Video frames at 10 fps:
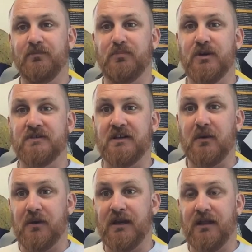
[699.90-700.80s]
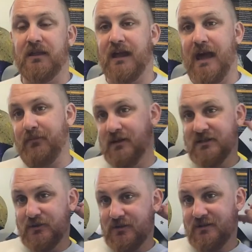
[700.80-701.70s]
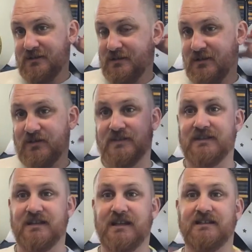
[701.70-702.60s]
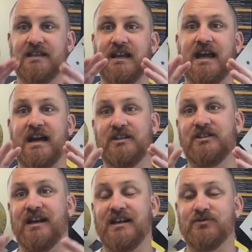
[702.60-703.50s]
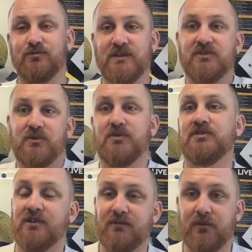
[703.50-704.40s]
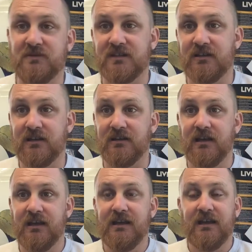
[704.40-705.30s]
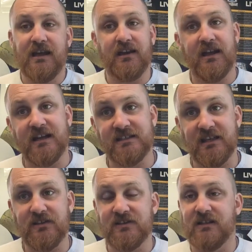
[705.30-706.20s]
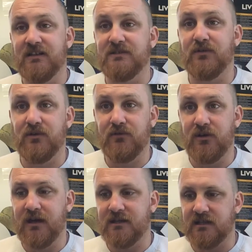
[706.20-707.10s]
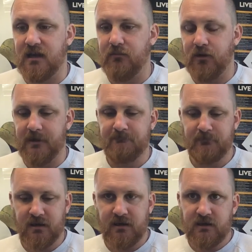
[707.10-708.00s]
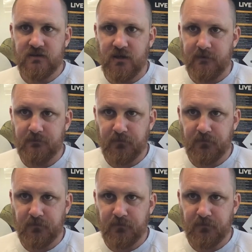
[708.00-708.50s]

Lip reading: because I don't want anything happening to it, because it's a large resource of obsidian, and like I say, in New Zealand it's very, very hard to come by. So